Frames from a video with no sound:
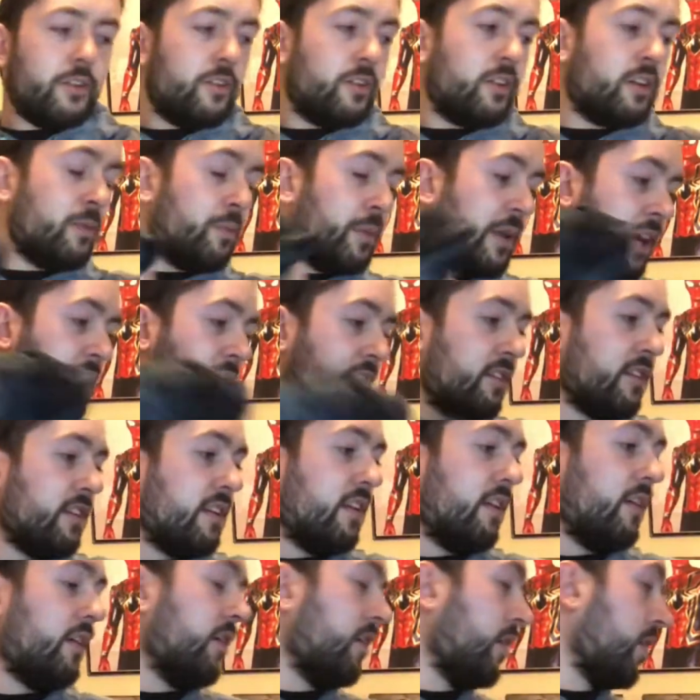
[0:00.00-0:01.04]
compared to
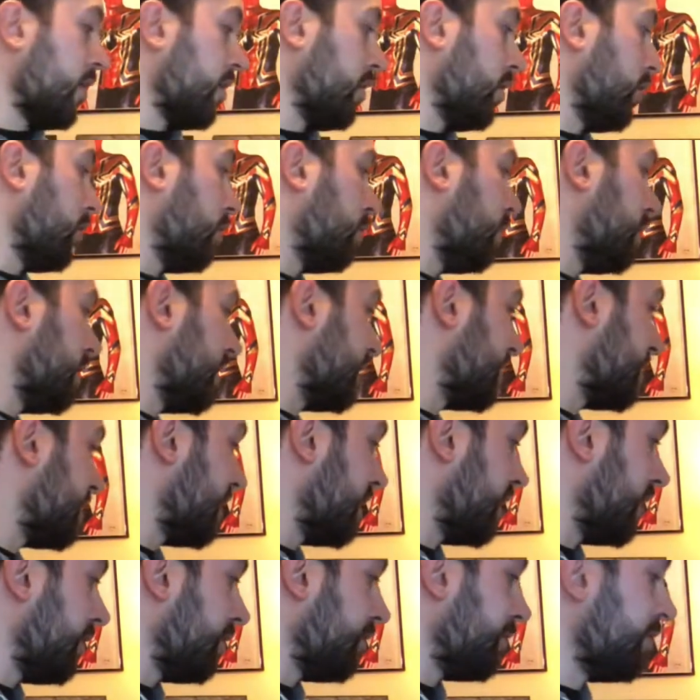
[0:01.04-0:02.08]
the cloak one
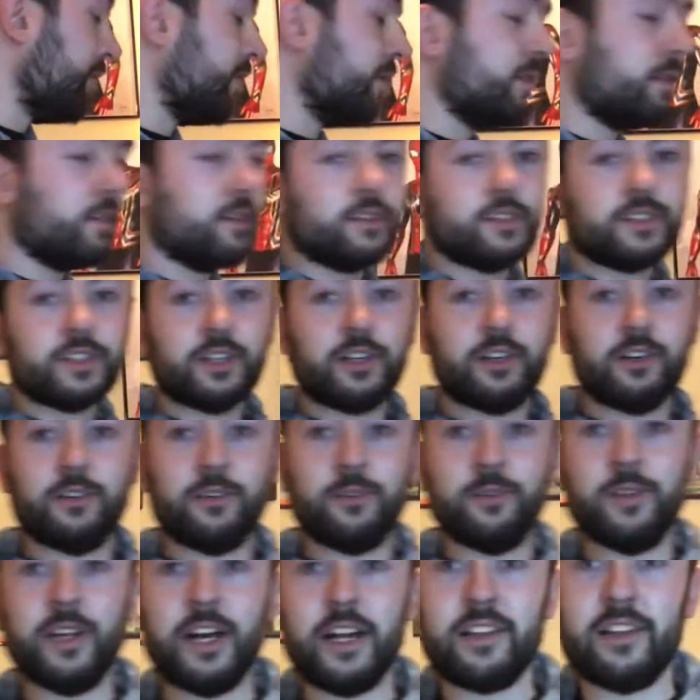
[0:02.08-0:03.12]
itself.
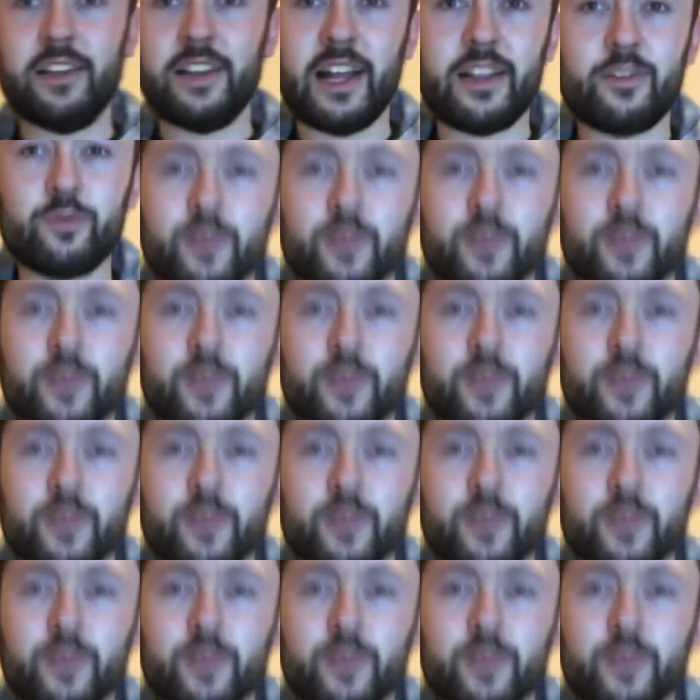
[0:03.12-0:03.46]
So that, that's